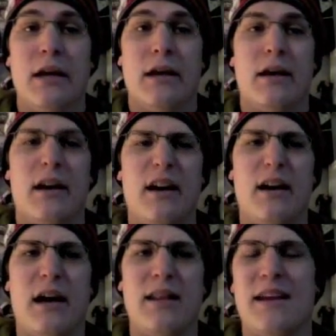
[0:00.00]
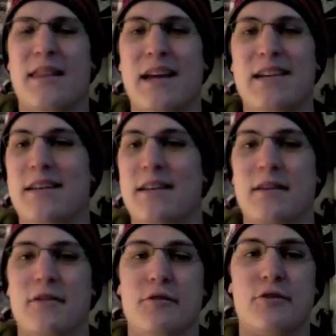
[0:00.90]
Uh, I like the idea that
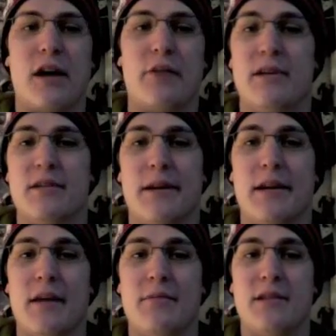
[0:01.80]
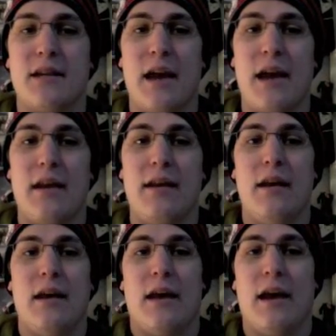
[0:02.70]
you do try to win as many games as you can.
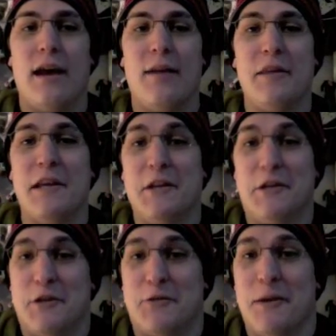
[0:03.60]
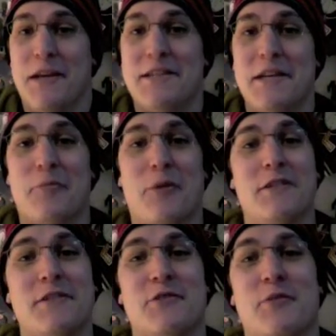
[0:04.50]
And I mean, they did just raise ticket
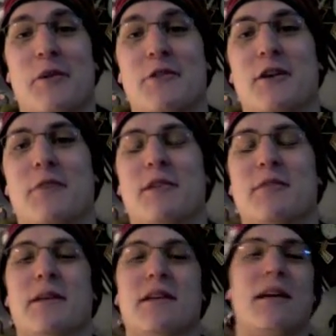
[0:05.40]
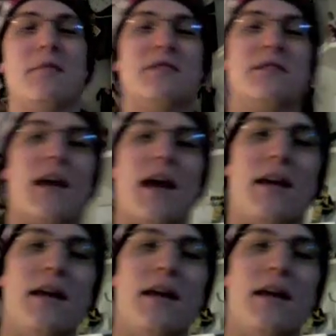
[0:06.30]
prices, so you better try to win as many games as you can.